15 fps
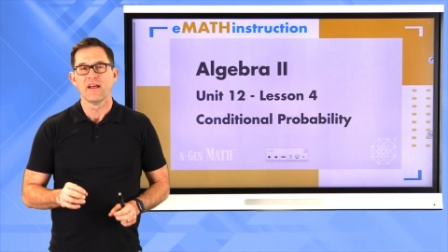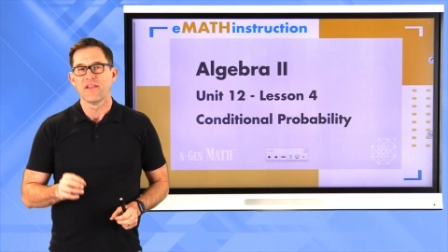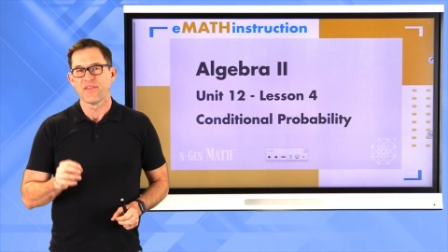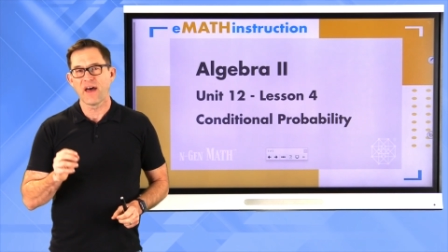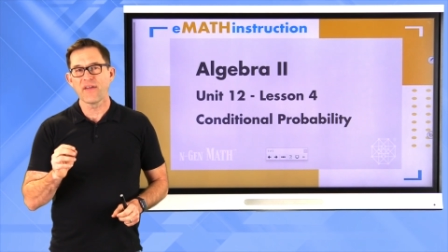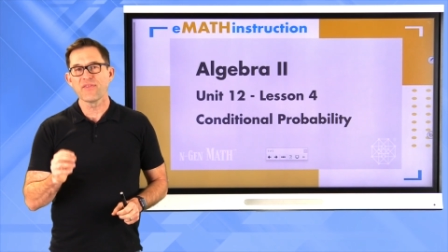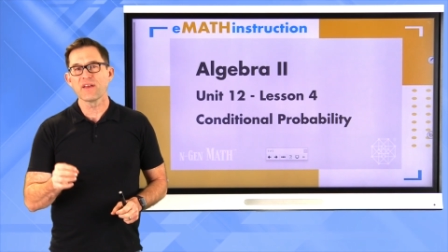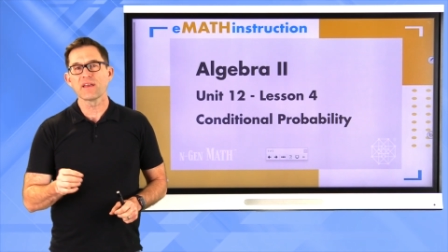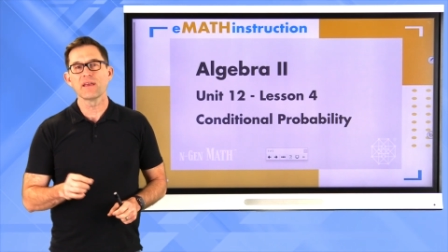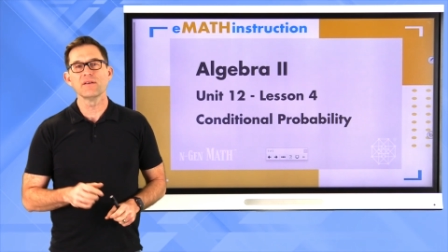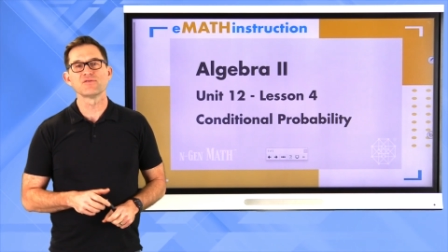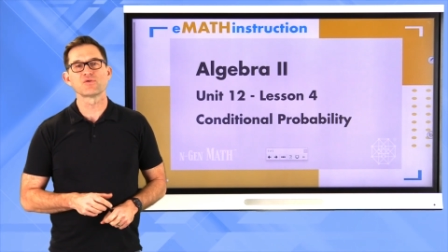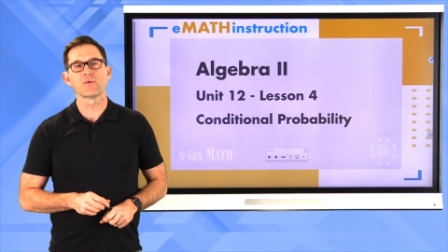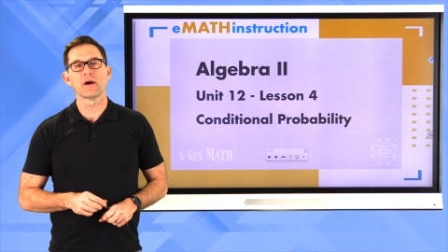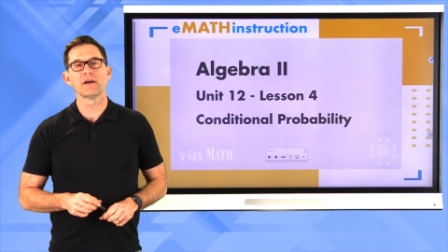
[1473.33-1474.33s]
That then
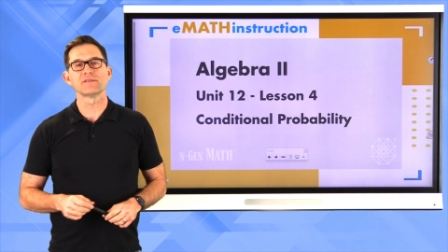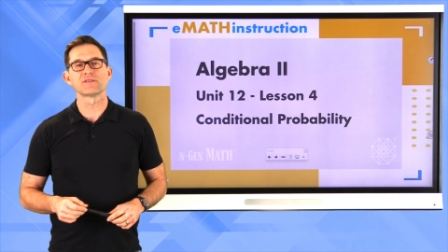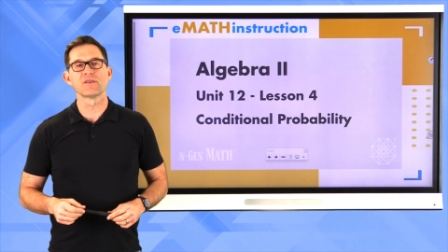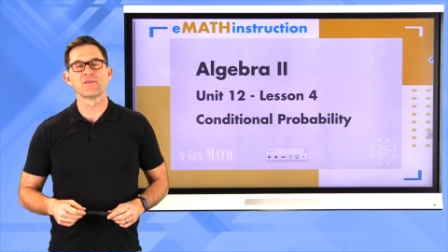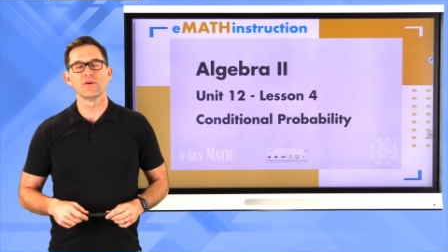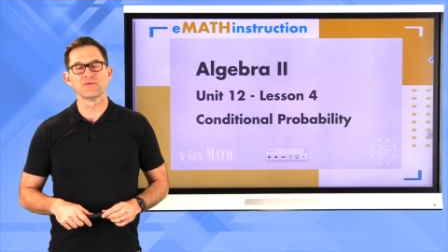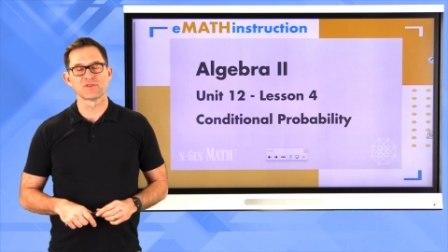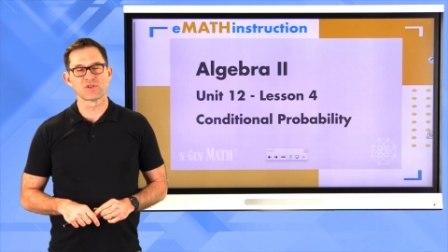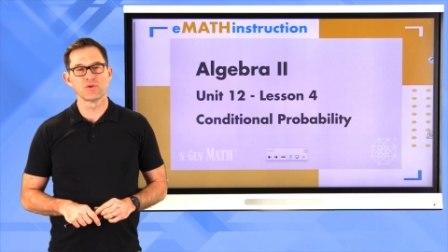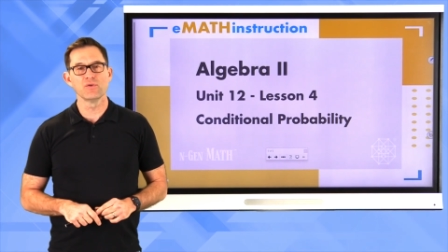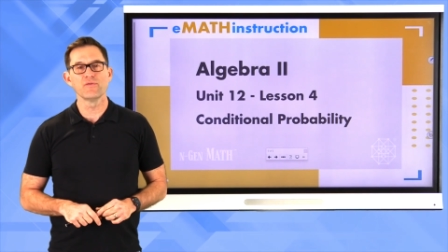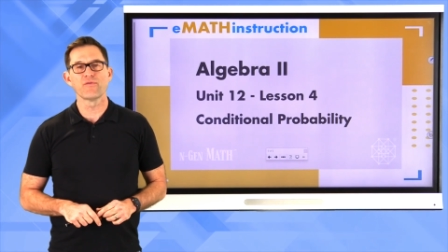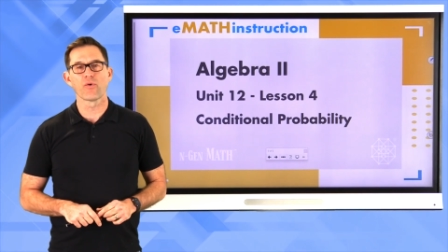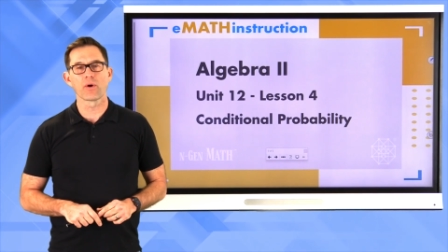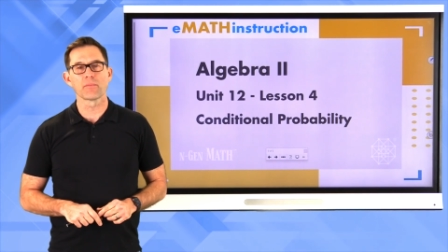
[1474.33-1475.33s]
gives rise to those two
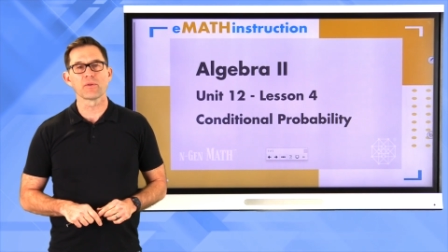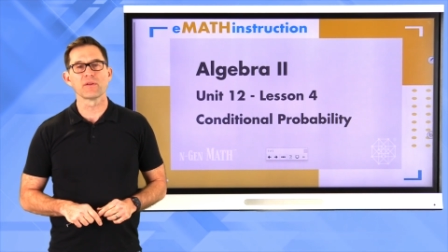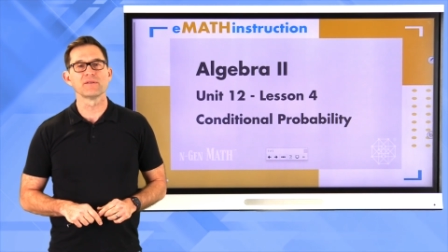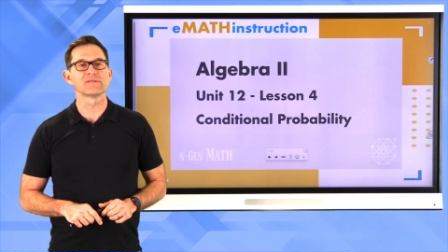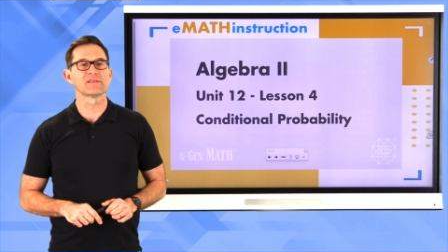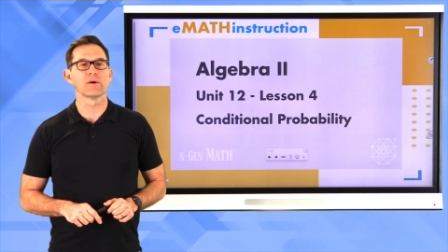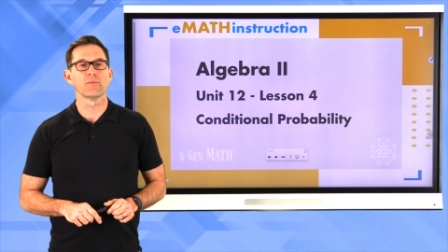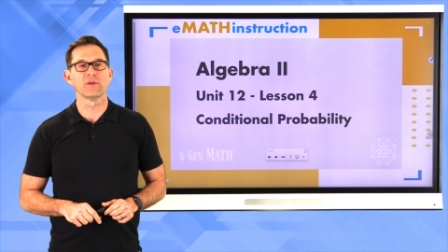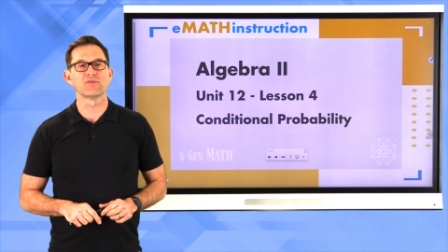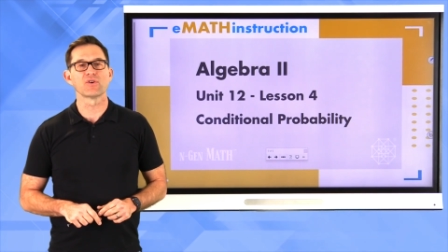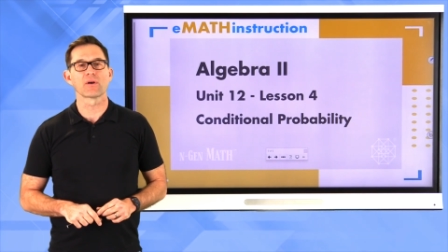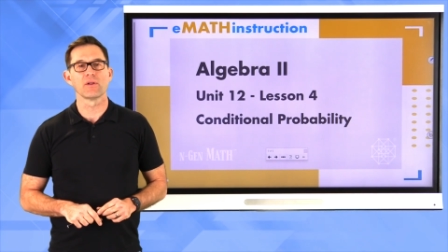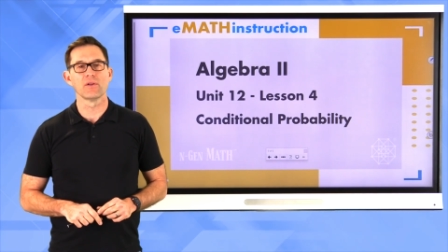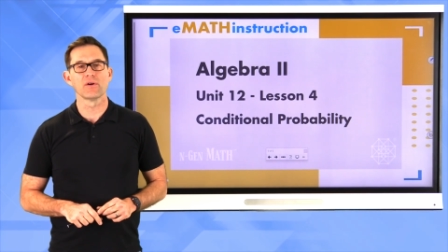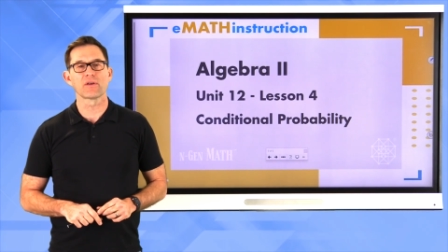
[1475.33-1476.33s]
formulas that we
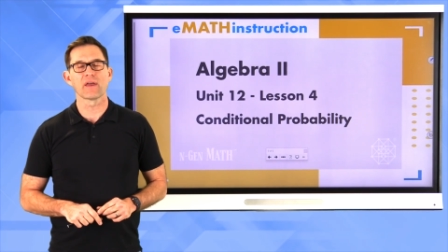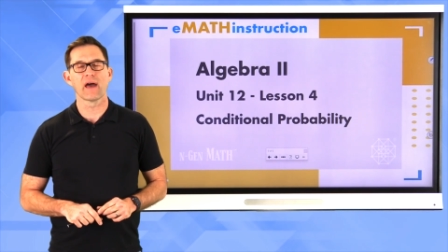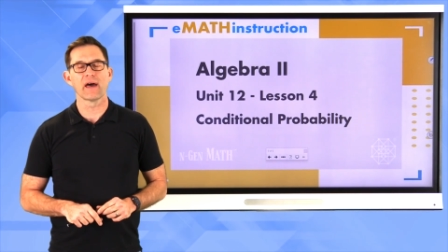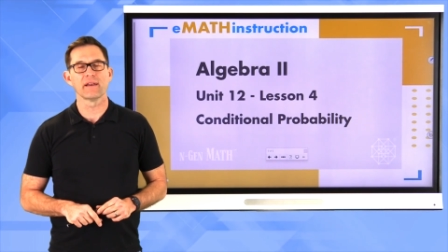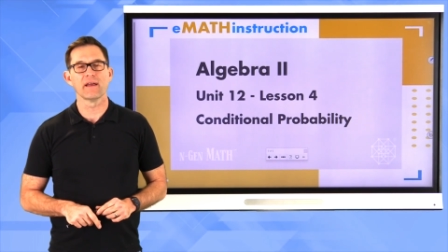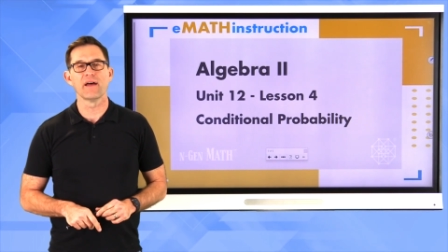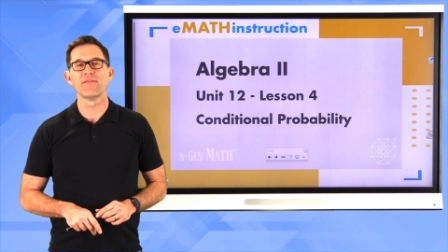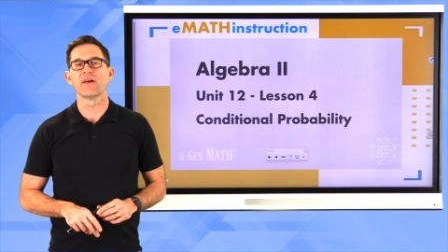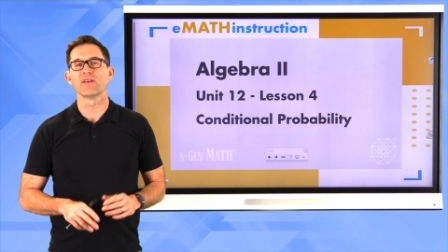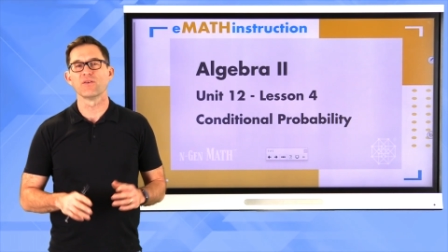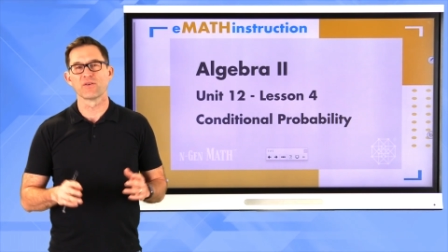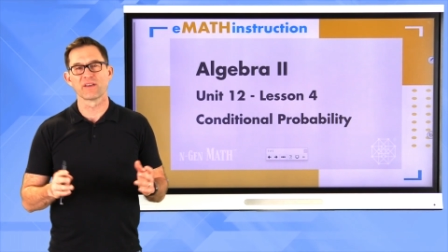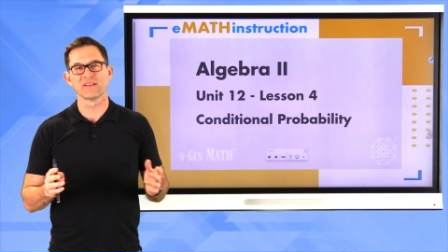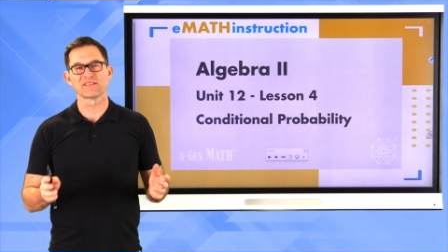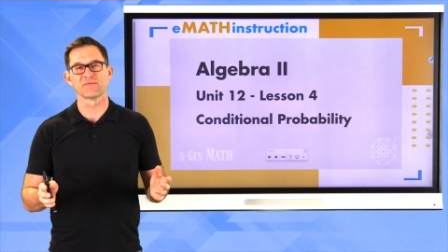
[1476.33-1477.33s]
took a look at and that you'll
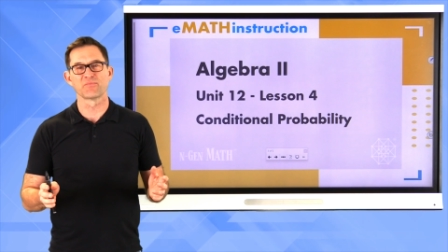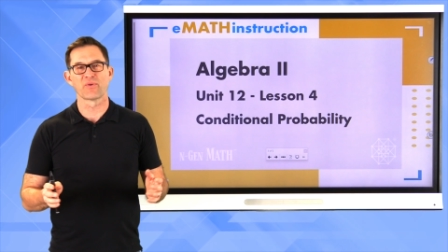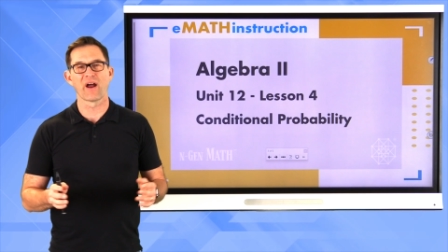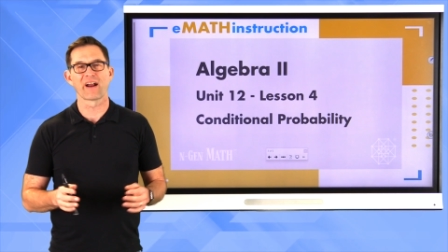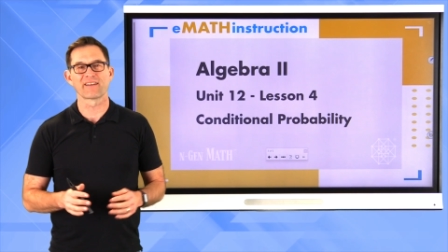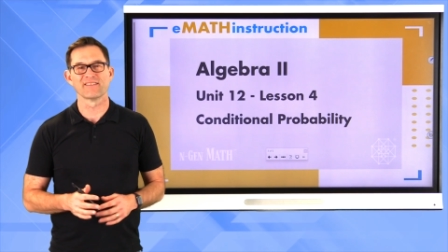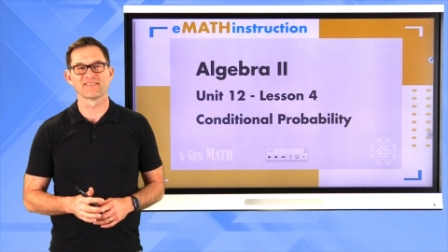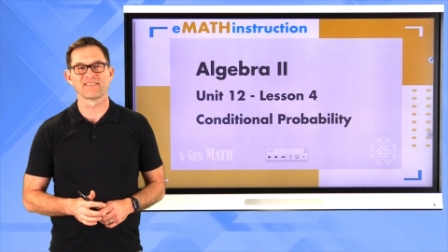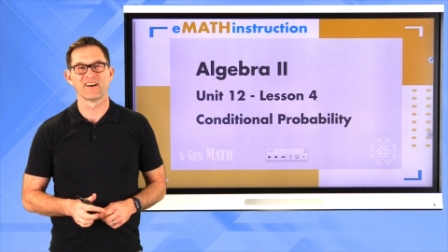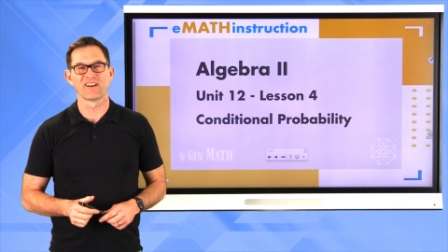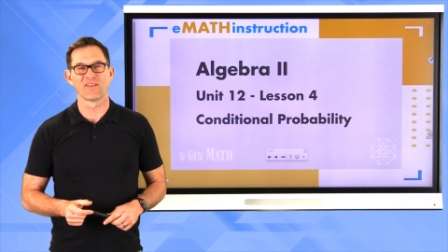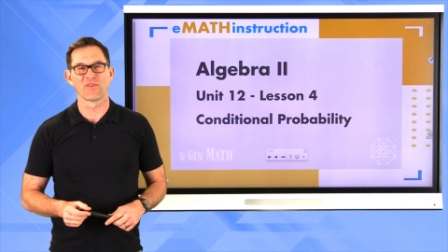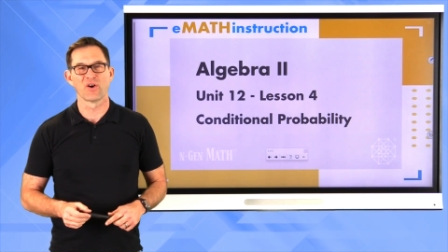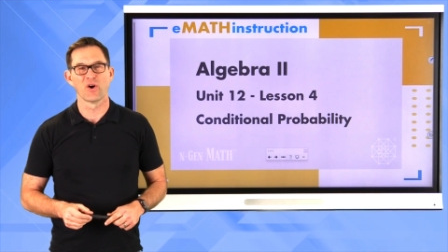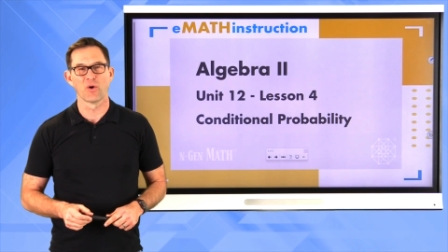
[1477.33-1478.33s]
get some practice on
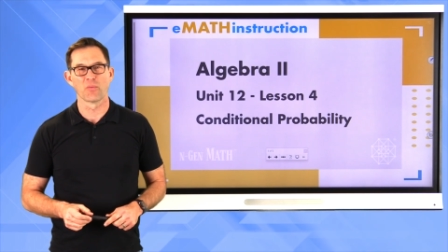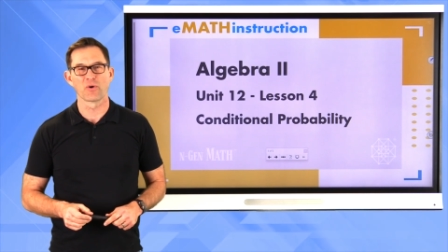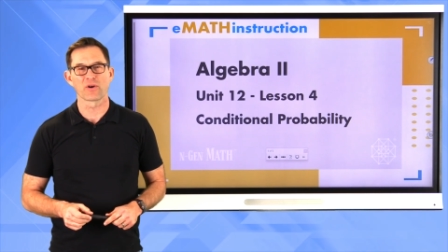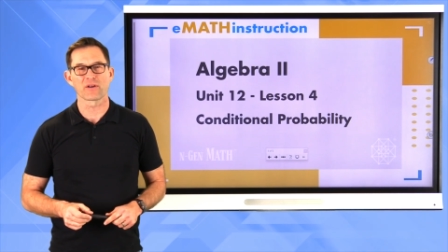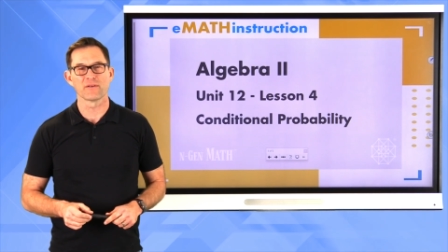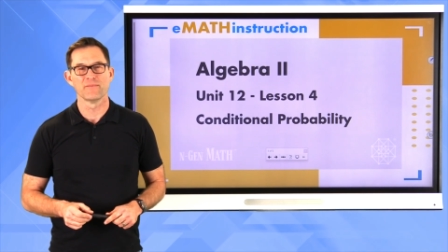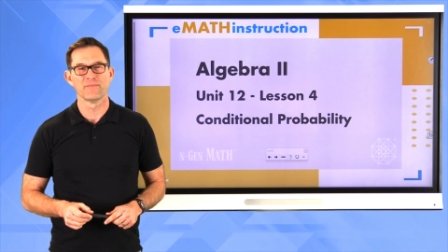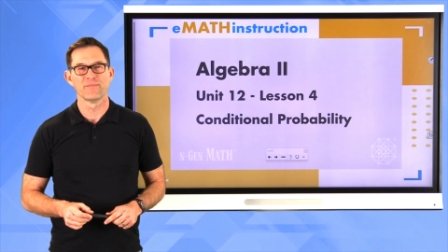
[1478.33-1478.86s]
on the homework.